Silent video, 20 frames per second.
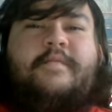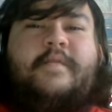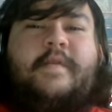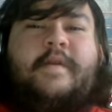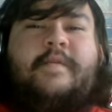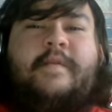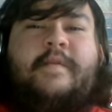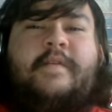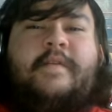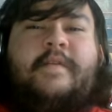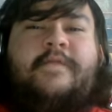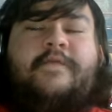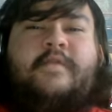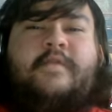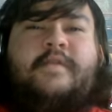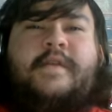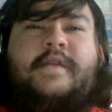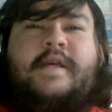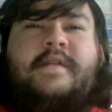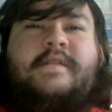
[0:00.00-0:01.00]
in his
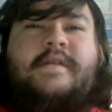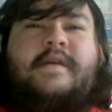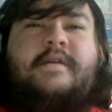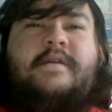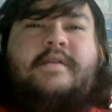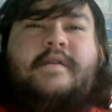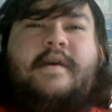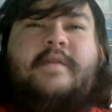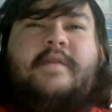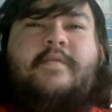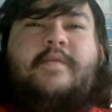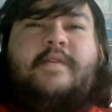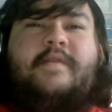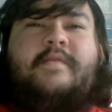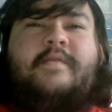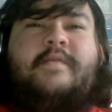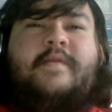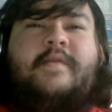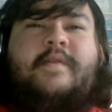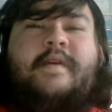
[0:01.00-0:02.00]
first and second time with
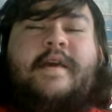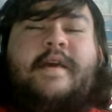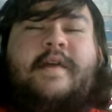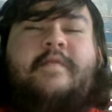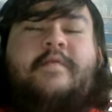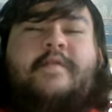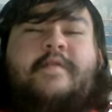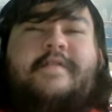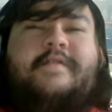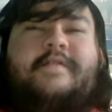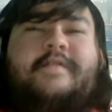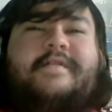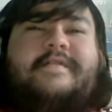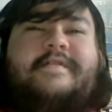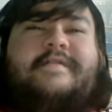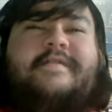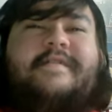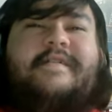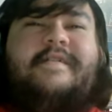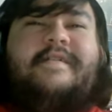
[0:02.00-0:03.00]
the Cavaliers.
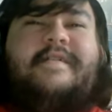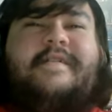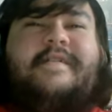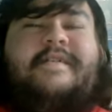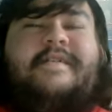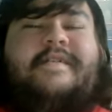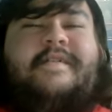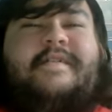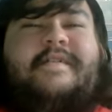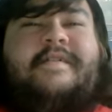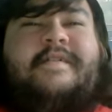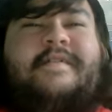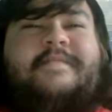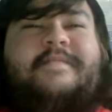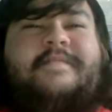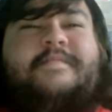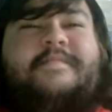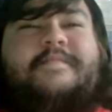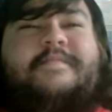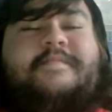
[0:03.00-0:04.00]

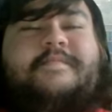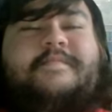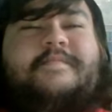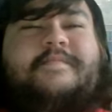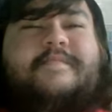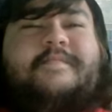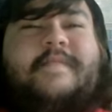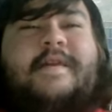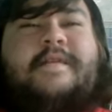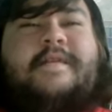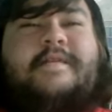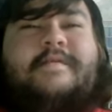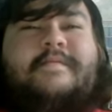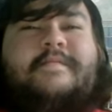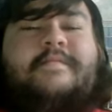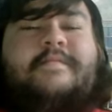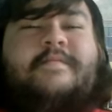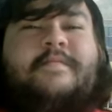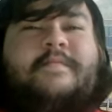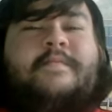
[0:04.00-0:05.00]
um,
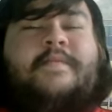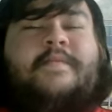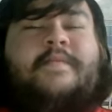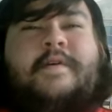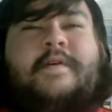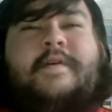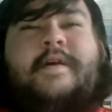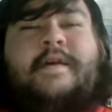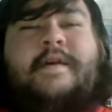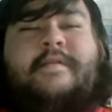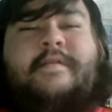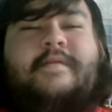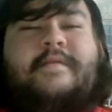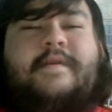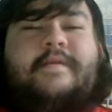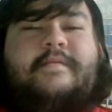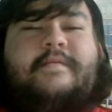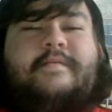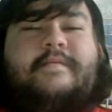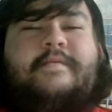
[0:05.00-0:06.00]
and but again,
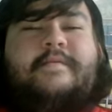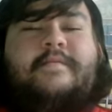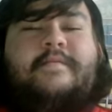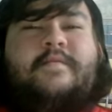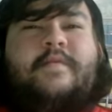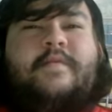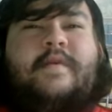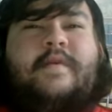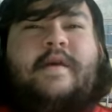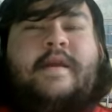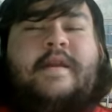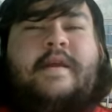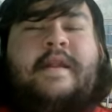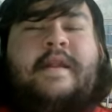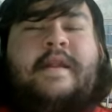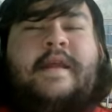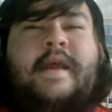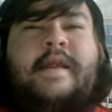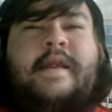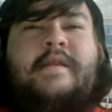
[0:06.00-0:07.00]
like
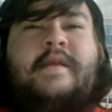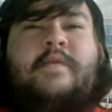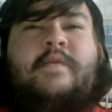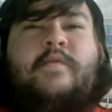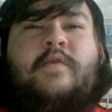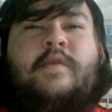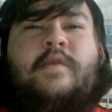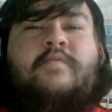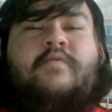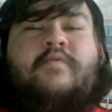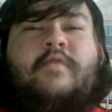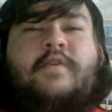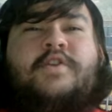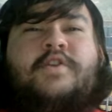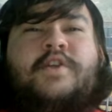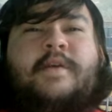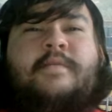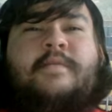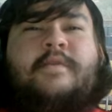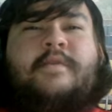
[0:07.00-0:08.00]
any team with LeBron
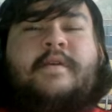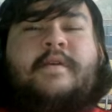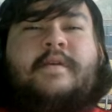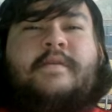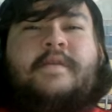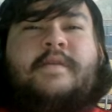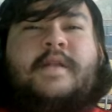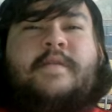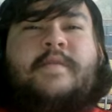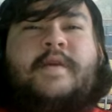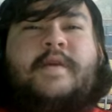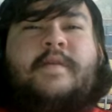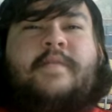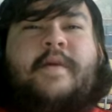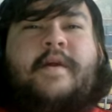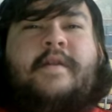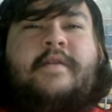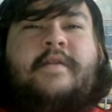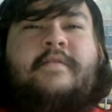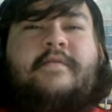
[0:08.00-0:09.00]
James on it is going to be
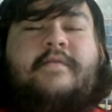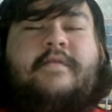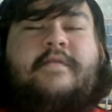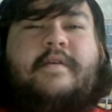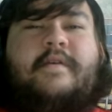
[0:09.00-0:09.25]
competitive.